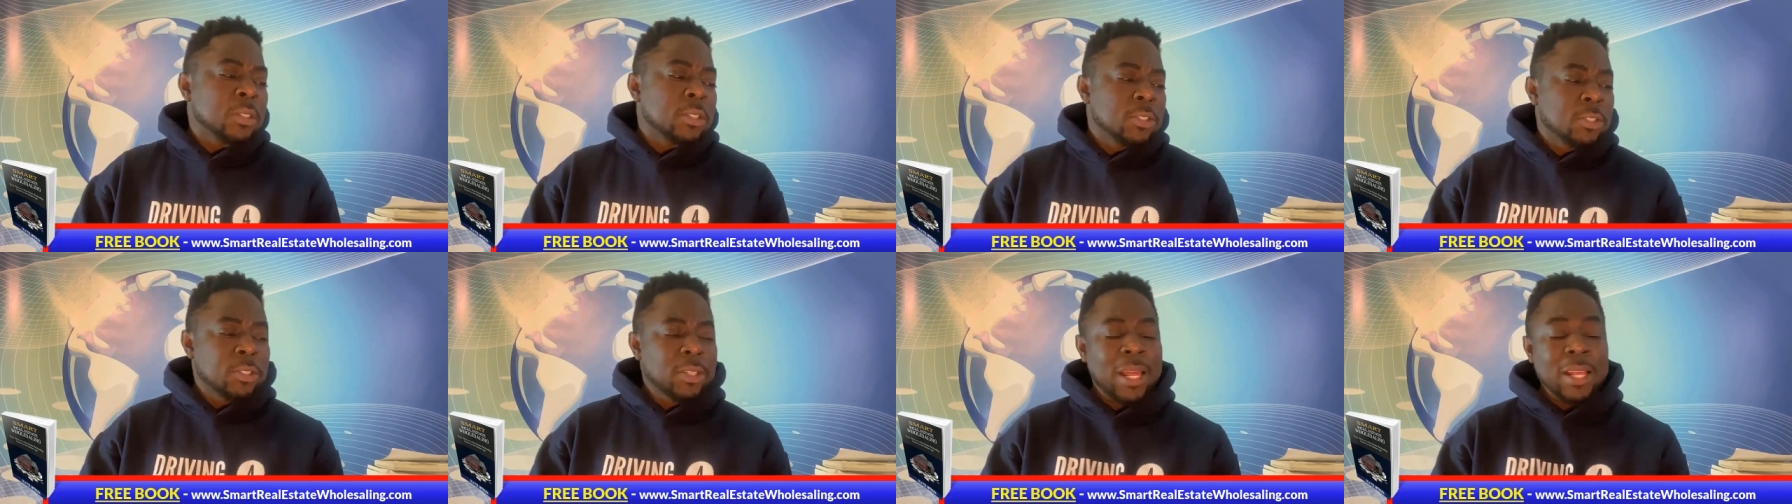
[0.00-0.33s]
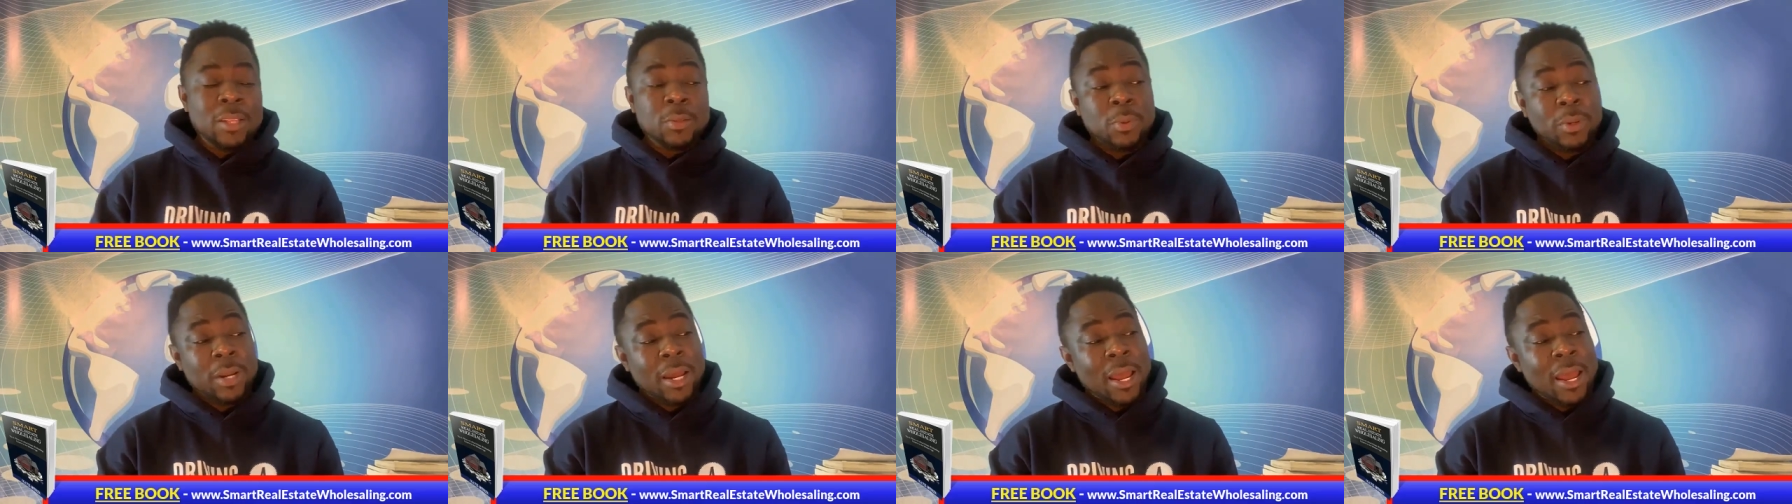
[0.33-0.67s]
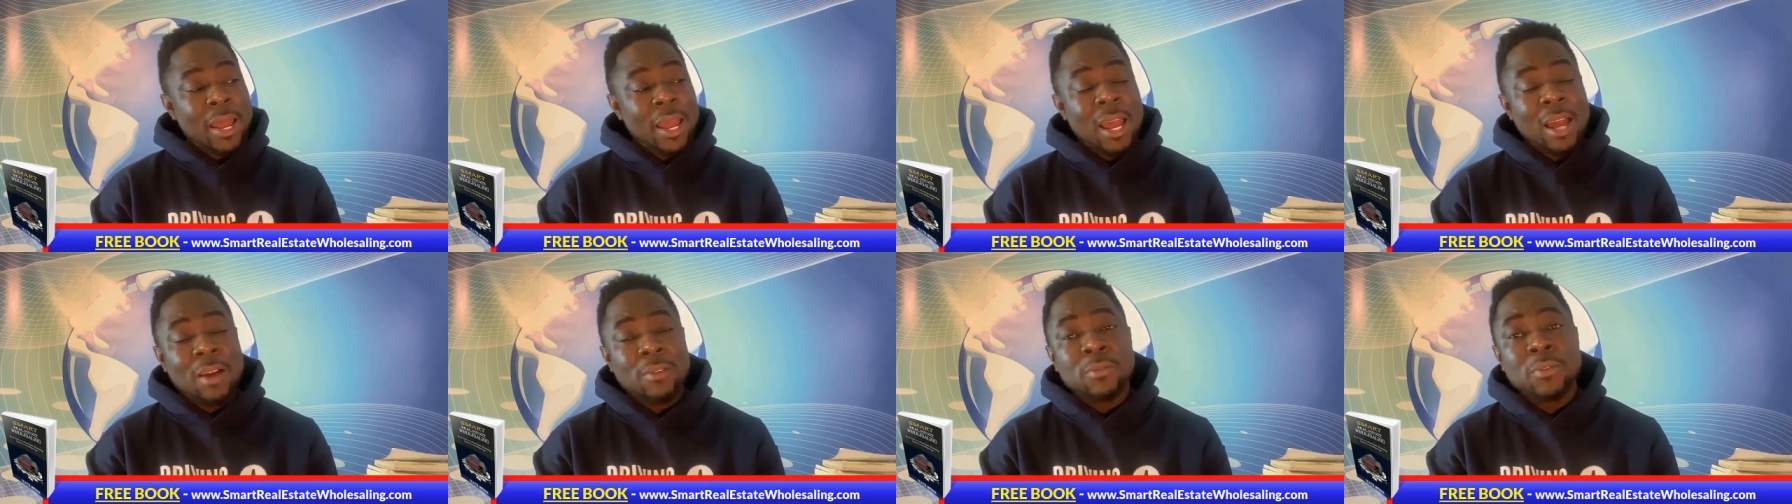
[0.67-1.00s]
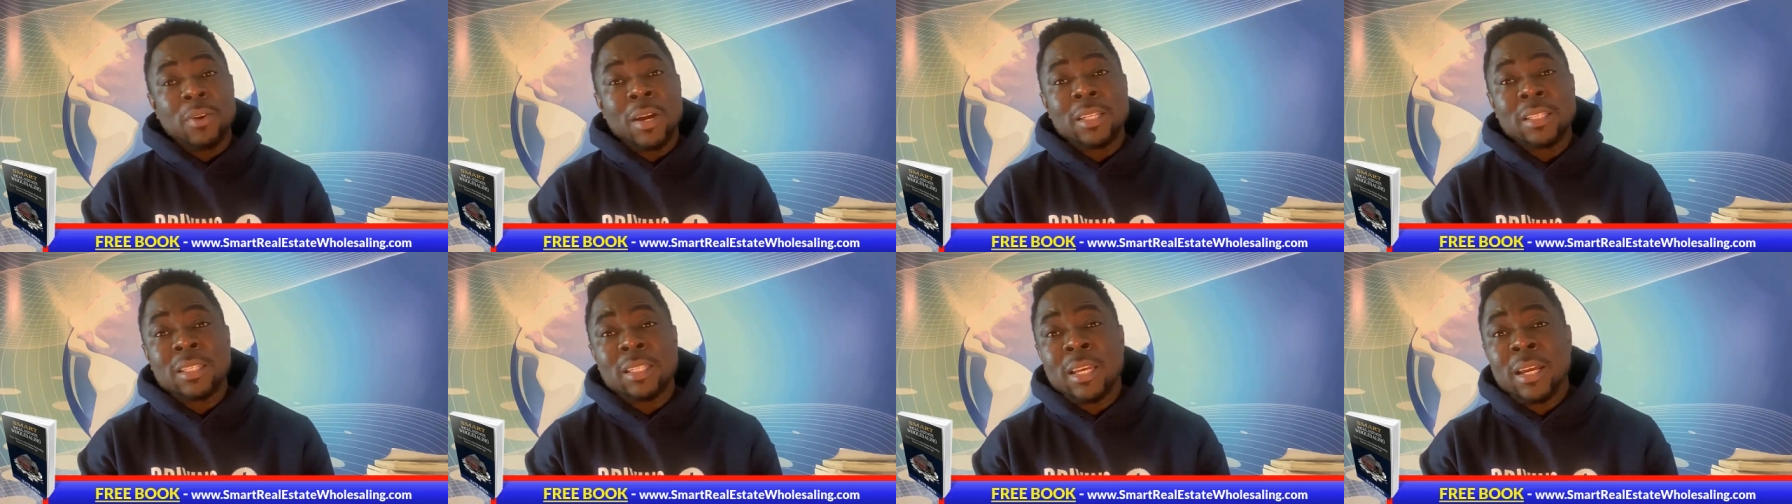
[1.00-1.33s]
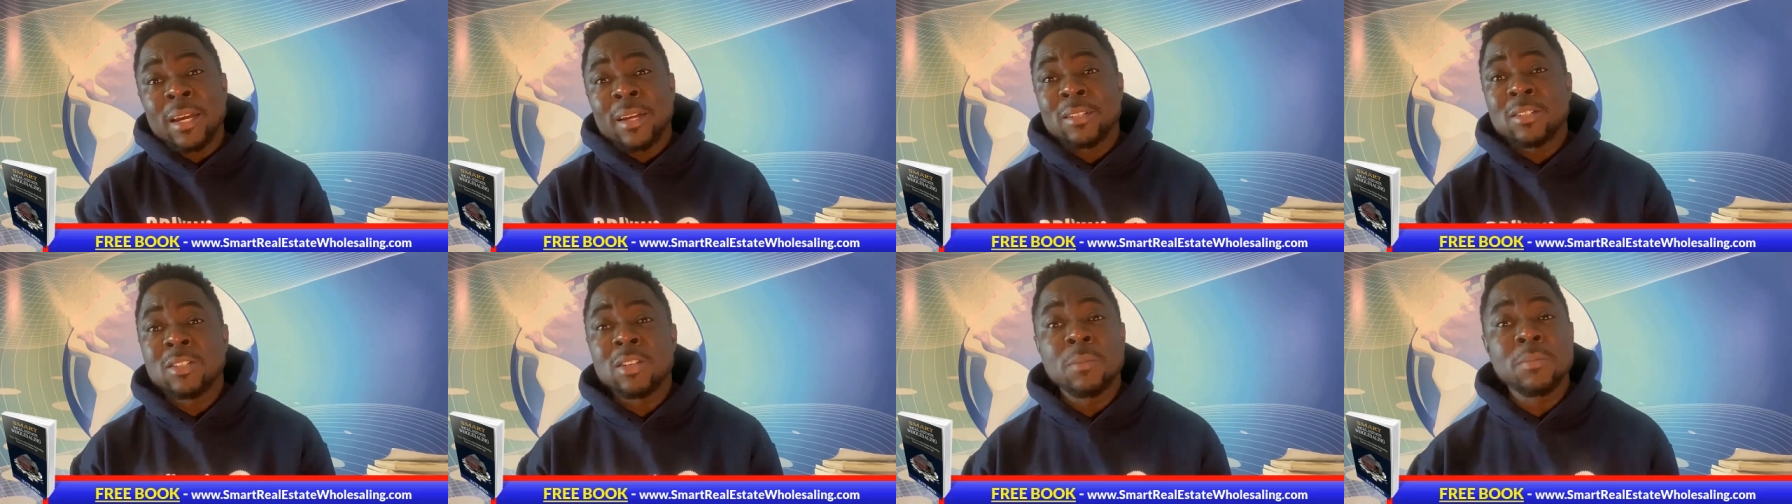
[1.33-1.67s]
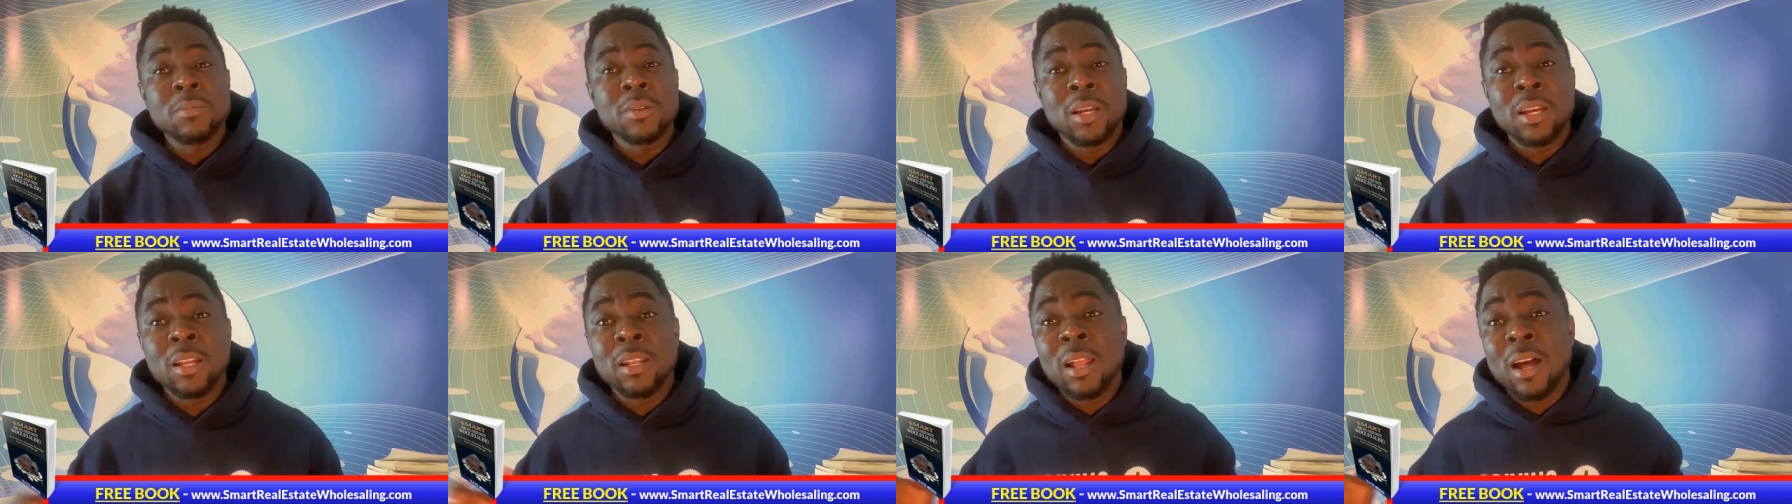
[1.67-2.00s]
So that's what I have right there. A